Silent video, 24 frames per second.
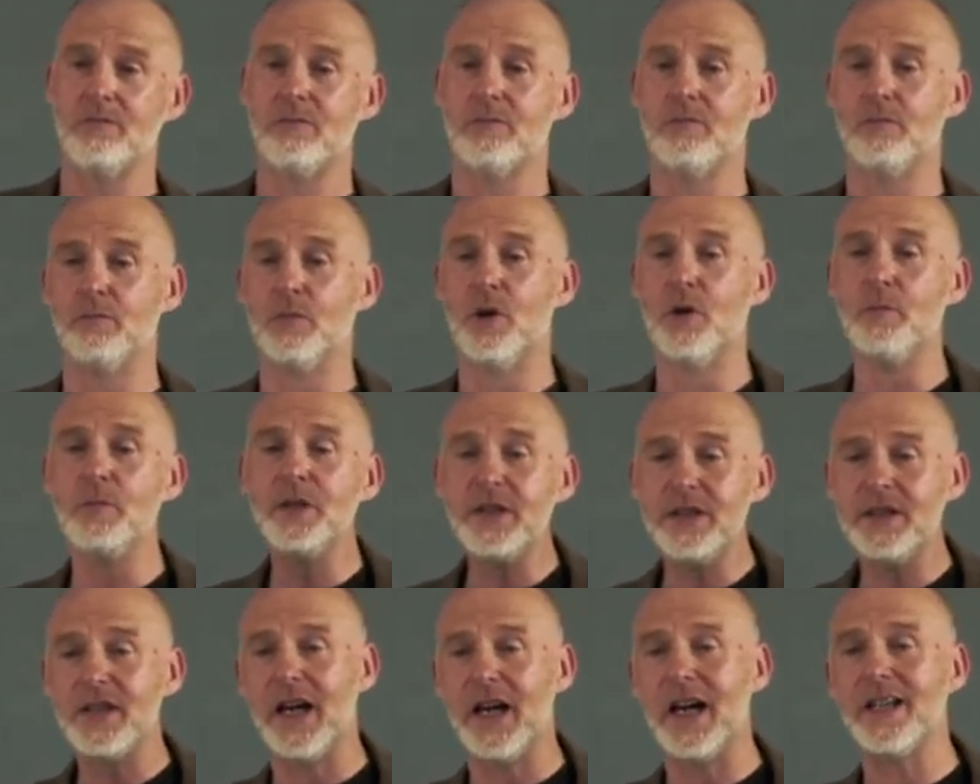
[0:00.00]
mum
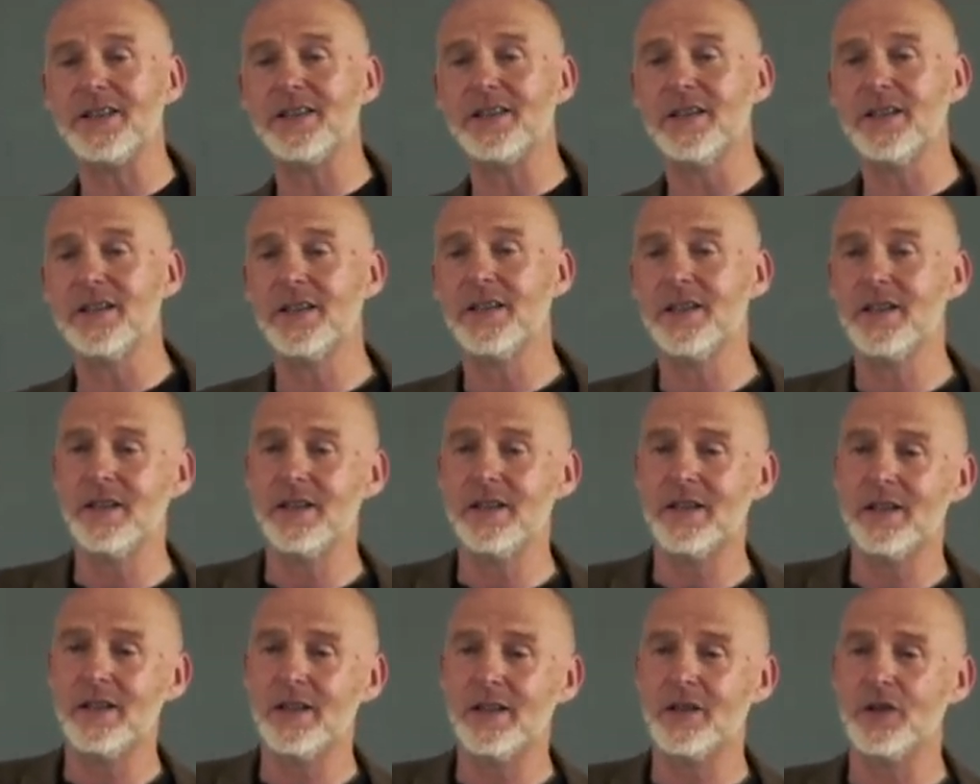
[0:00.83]
and dad,
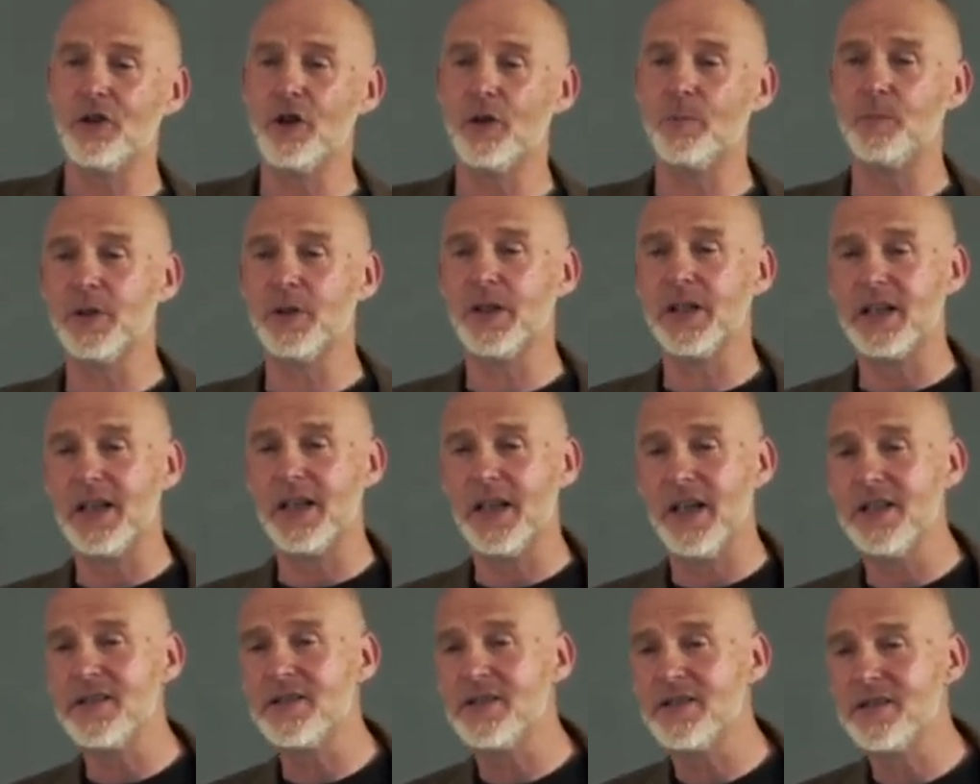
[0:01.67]
couple of
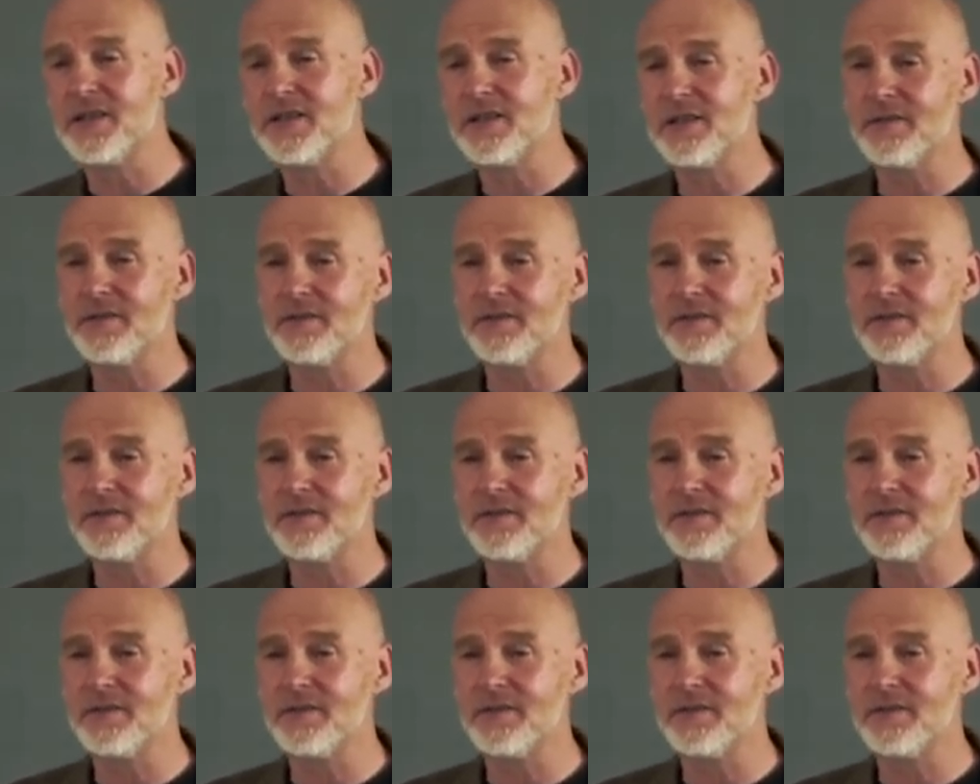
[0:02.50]
kids,